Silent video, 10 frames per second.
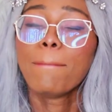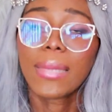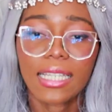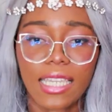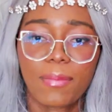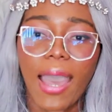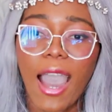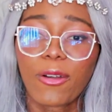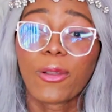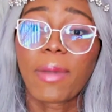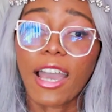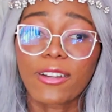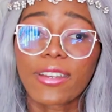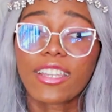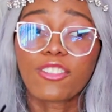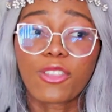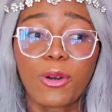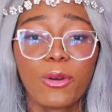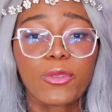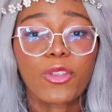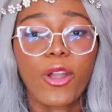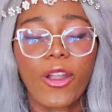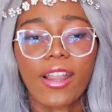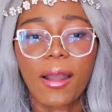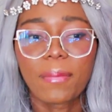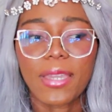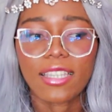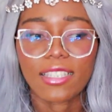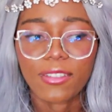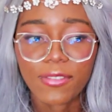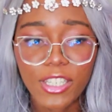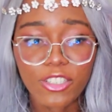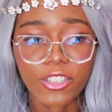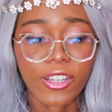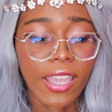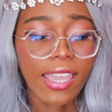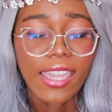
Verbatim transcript: milliamp hour battery. Those are amazing feature.